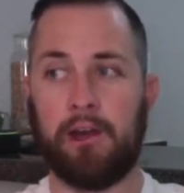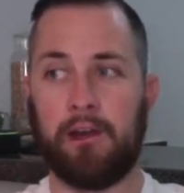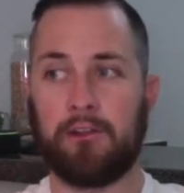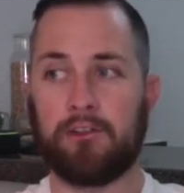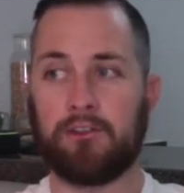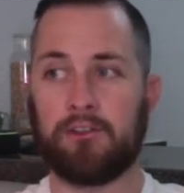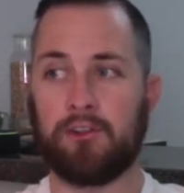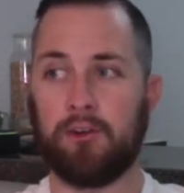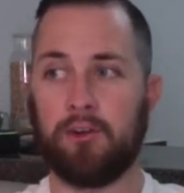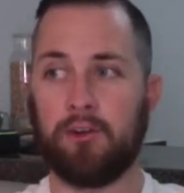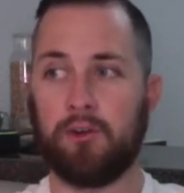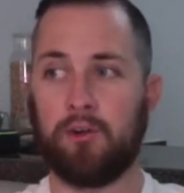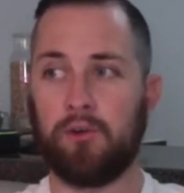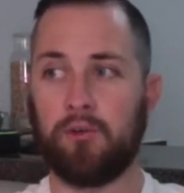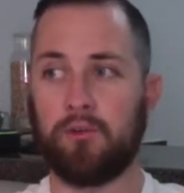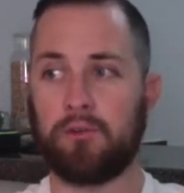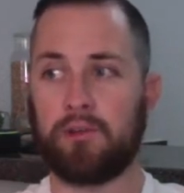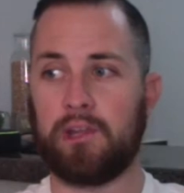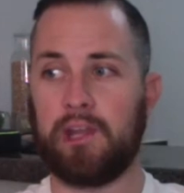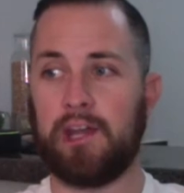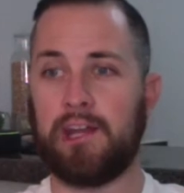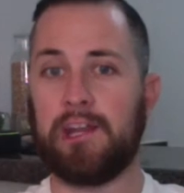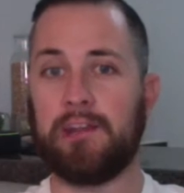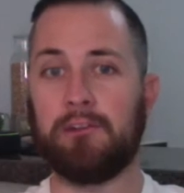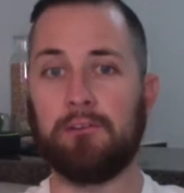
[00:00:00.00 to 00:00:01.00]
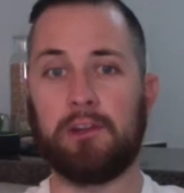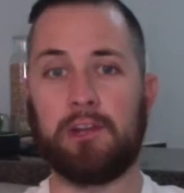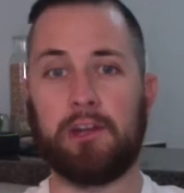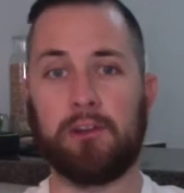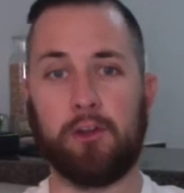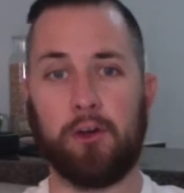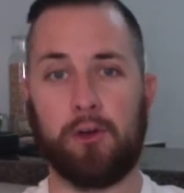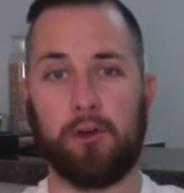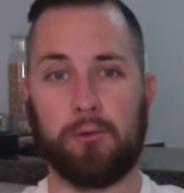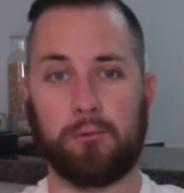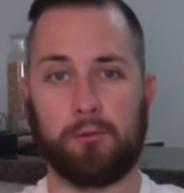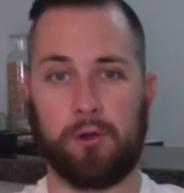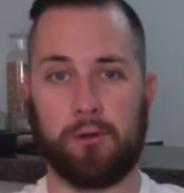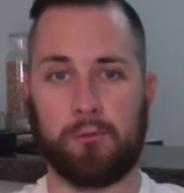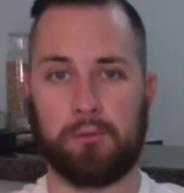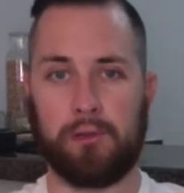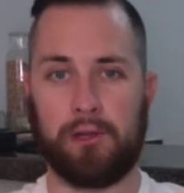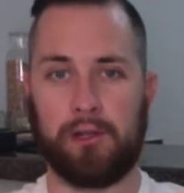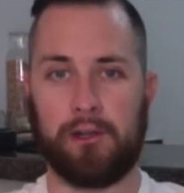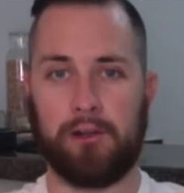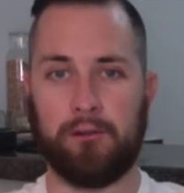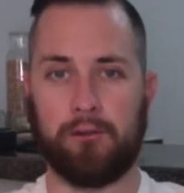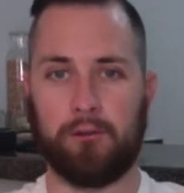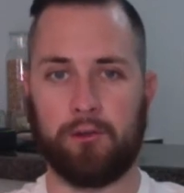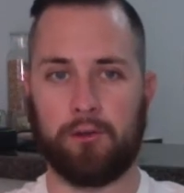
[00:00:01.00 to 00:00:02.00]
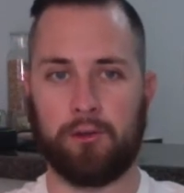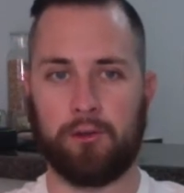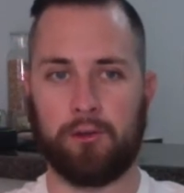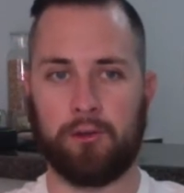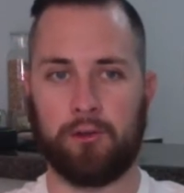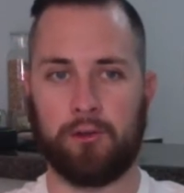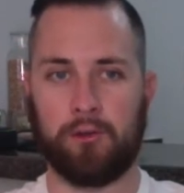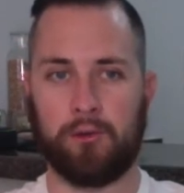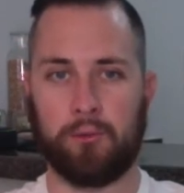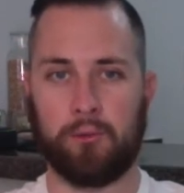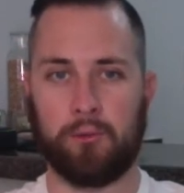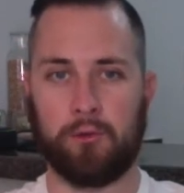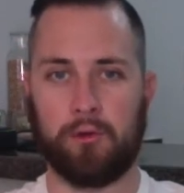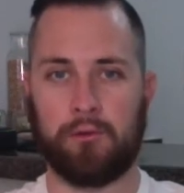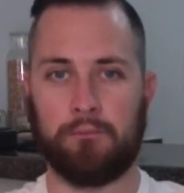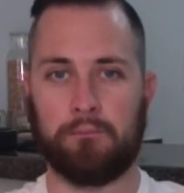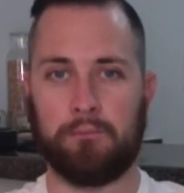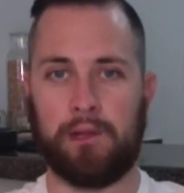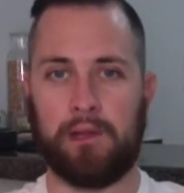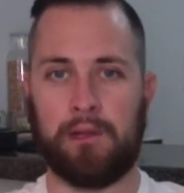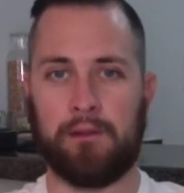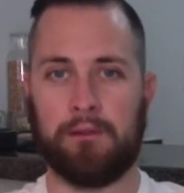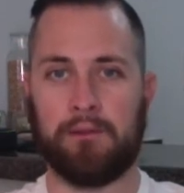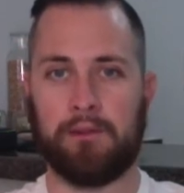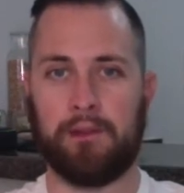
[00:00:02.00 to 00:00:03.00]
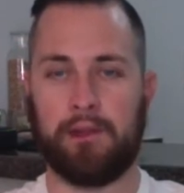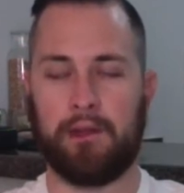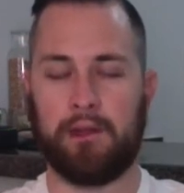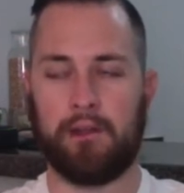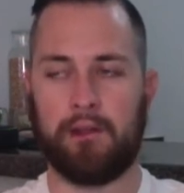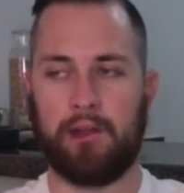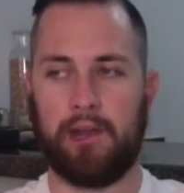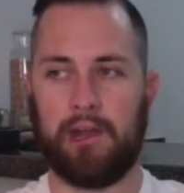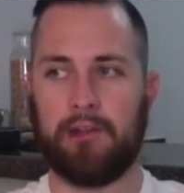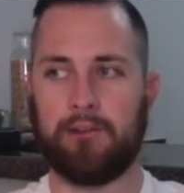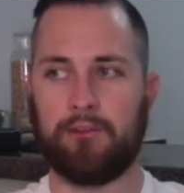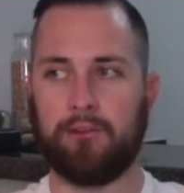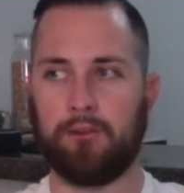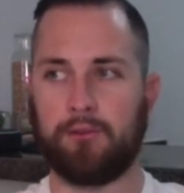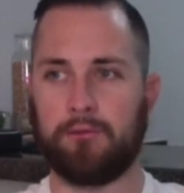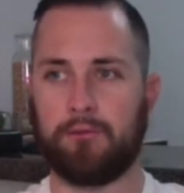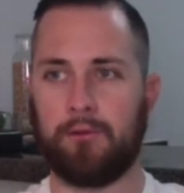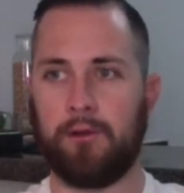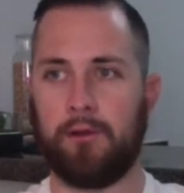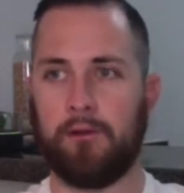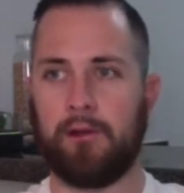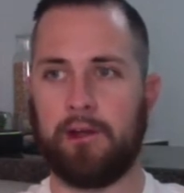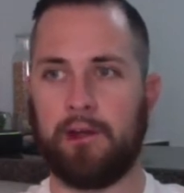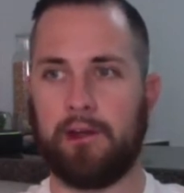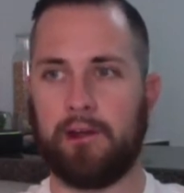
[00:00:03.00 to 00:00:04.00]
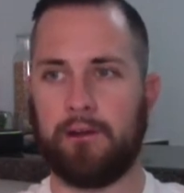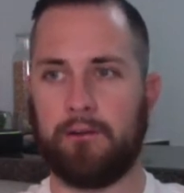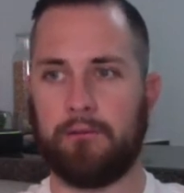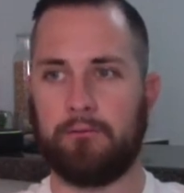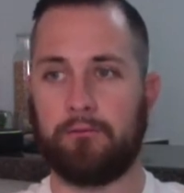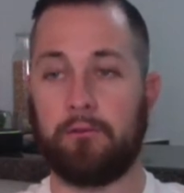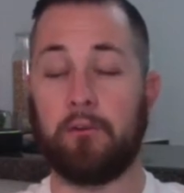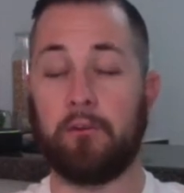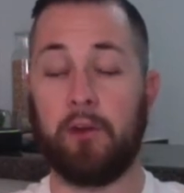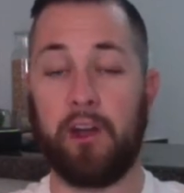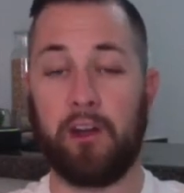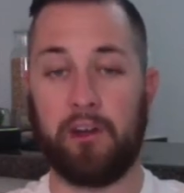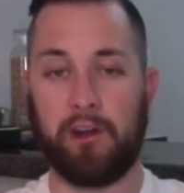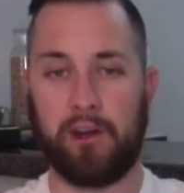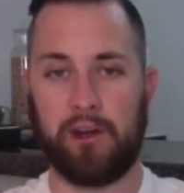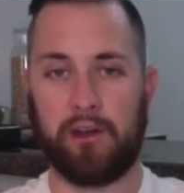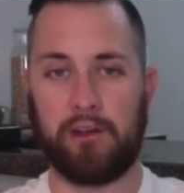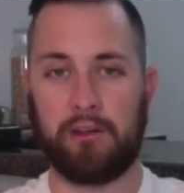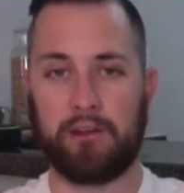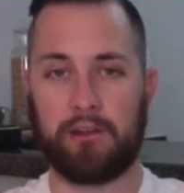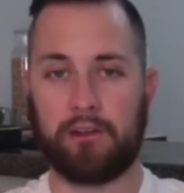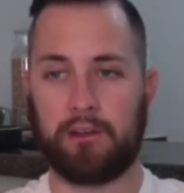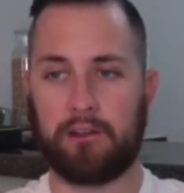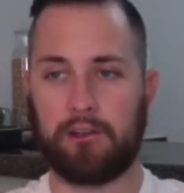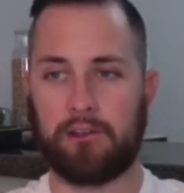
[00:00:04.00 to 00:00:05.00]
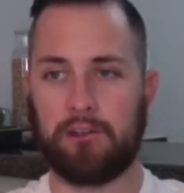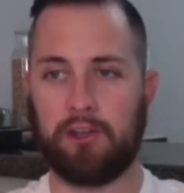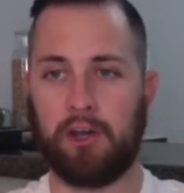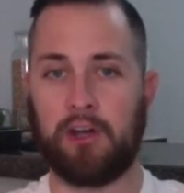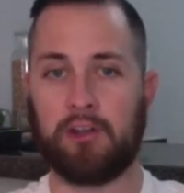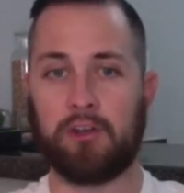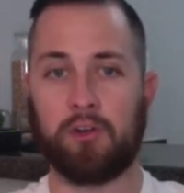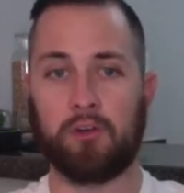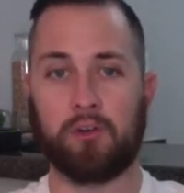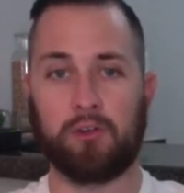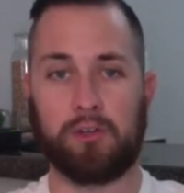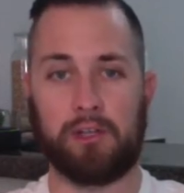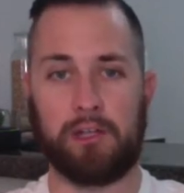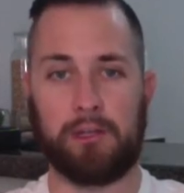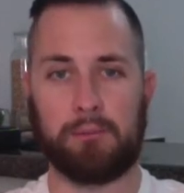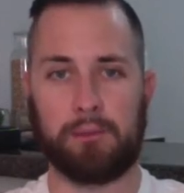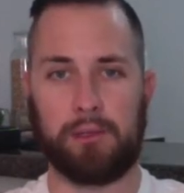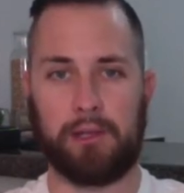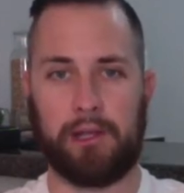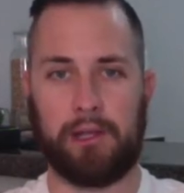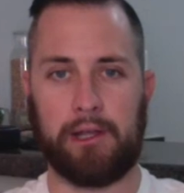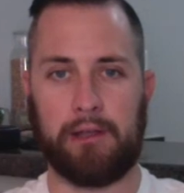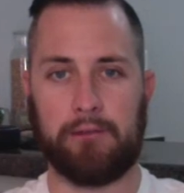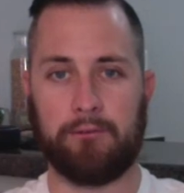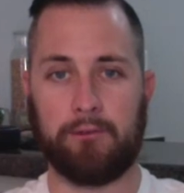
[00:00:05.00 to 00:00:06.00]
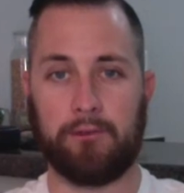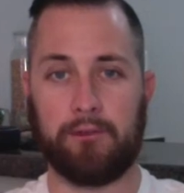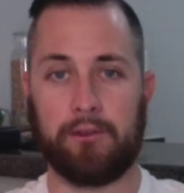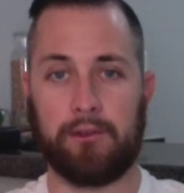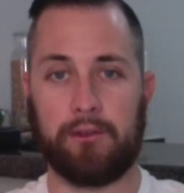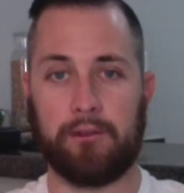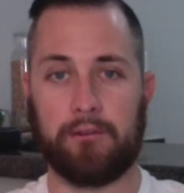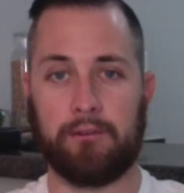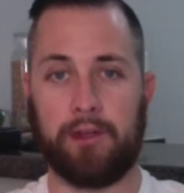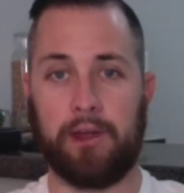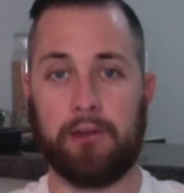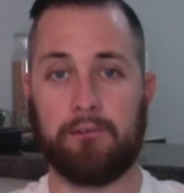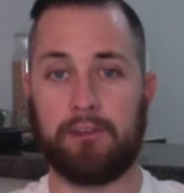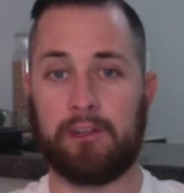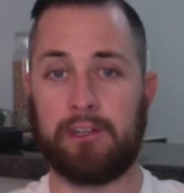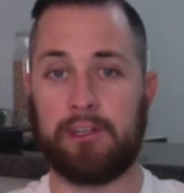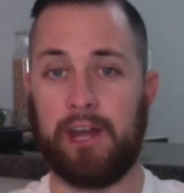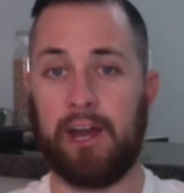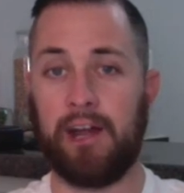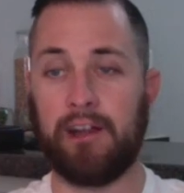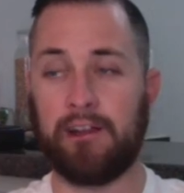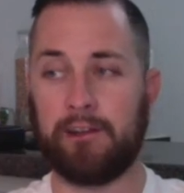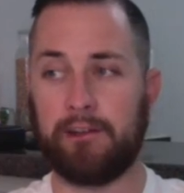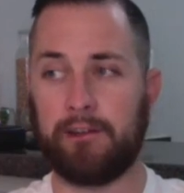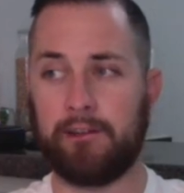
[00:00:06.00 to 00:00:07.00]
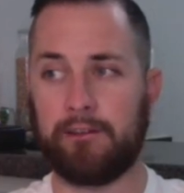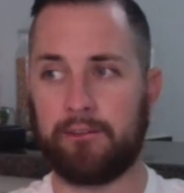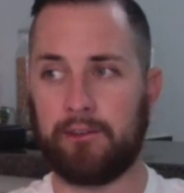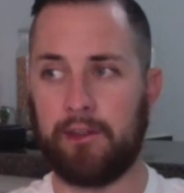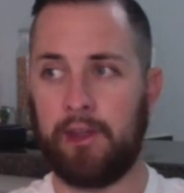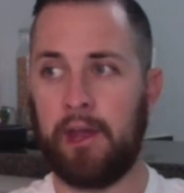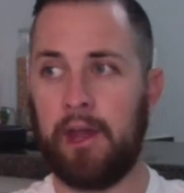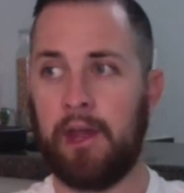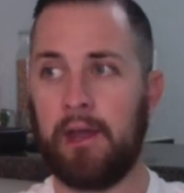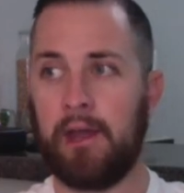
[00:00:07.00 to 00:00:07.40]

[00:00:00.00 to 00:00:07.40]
So getting rid of the homegrown player rule would mean that Jesus Ferreira can not only play for the FC Dallas,